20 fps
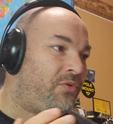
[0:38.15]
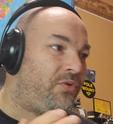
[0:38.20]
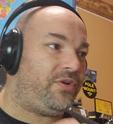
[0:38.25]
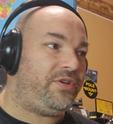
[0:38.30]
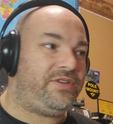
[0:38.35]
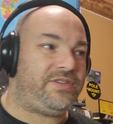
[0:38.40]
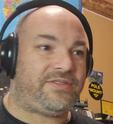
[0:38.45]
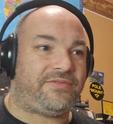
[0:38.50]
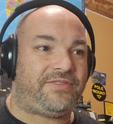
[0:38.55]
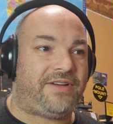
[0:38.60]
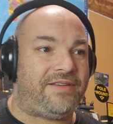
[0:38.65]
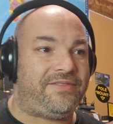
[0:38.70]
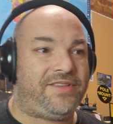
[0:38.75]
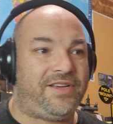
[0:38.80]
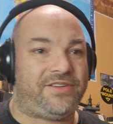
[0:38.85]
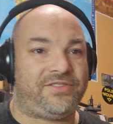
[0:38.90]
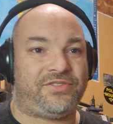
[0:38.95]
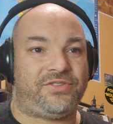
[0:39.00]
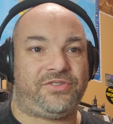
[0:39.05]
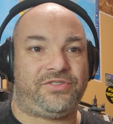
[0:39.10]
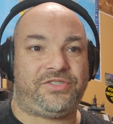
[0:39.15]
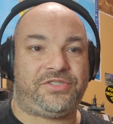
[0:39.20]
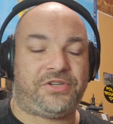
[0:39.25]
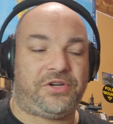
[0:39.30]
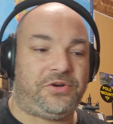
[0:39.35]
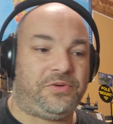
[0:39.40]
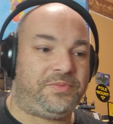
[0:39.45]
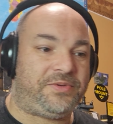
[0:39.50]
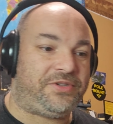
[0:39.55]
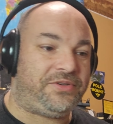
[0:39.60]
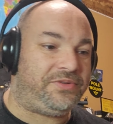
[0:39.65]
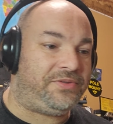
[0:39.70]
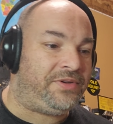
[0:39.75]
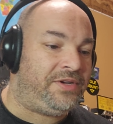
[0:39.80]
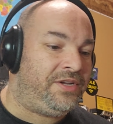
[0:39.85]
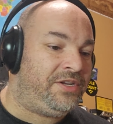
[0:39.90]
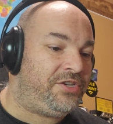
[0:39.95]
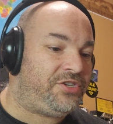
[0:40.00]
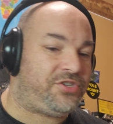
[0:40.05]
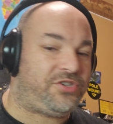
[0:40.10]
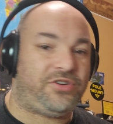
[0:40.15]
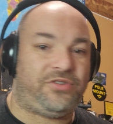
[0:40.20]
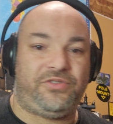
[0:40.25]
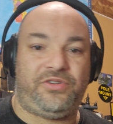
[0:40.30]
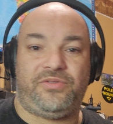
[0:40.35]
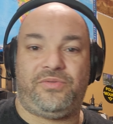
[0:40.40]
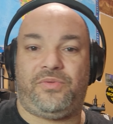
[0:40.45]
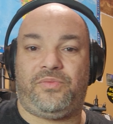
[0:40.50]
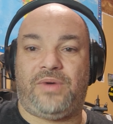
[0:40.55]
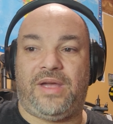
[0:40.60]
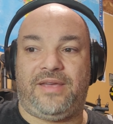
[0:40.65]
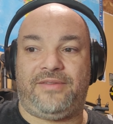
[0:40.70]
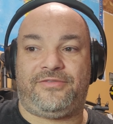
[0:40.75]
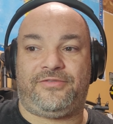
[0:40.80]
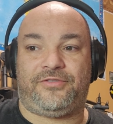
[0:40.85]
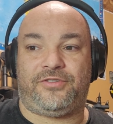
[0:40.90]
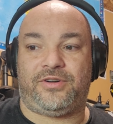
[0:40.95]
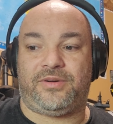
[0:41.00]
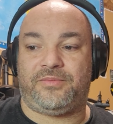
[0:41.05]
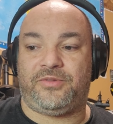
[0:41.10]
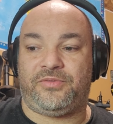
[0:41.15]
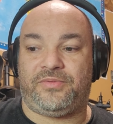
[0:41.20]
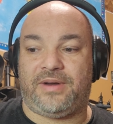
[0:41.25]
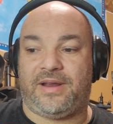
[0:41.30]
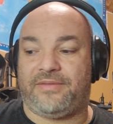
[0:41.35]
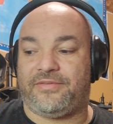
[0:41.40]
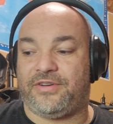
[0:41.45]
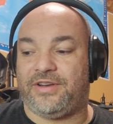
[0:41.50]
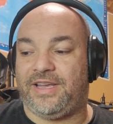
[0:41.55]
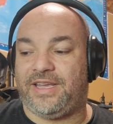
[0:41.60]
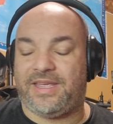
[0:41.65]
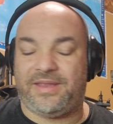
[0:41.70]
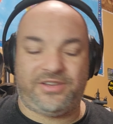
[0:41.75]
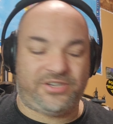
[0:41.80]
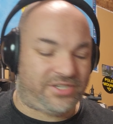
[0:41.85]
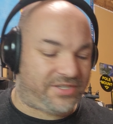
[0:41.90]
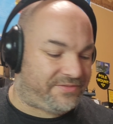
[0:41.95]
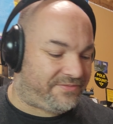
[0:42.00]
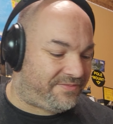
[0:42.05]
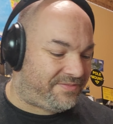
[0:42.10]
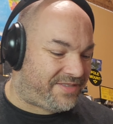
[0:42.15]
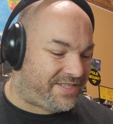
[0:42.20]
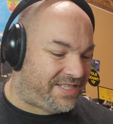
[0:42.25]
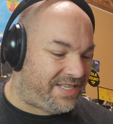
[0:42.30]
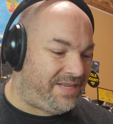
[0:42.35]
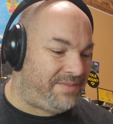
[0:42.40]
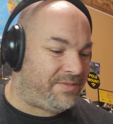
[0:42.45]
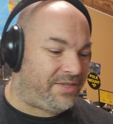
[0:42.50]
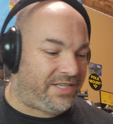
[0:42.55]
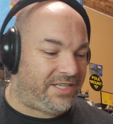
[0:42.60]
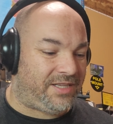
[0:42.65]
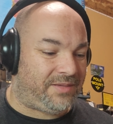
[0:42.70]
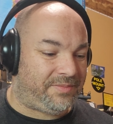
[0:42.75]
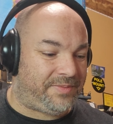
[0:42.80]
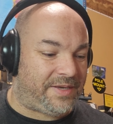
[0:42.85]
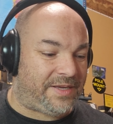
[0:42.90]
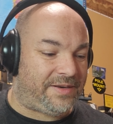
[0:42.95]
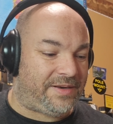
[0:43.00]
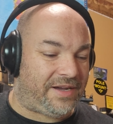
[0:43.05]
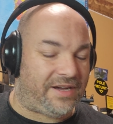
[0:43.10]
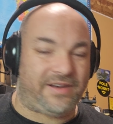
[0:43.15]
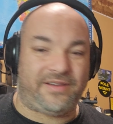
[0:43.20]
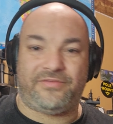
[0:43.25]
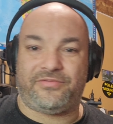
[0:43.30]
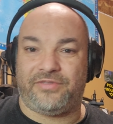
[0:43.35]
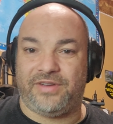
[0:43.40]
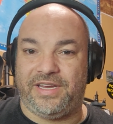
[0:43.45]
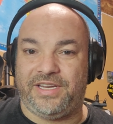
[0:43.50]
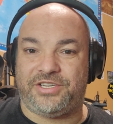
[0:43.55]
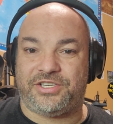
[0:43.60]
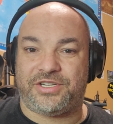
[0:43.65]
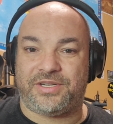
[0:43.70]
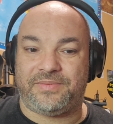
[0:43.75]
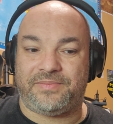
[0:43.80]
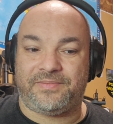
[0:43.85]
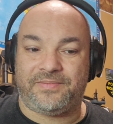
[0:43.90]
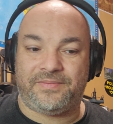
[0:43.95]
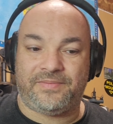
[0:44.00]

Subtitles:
or use a $5,000 scope to show you a waveform or whatever, it can just seem a little bit out of reach.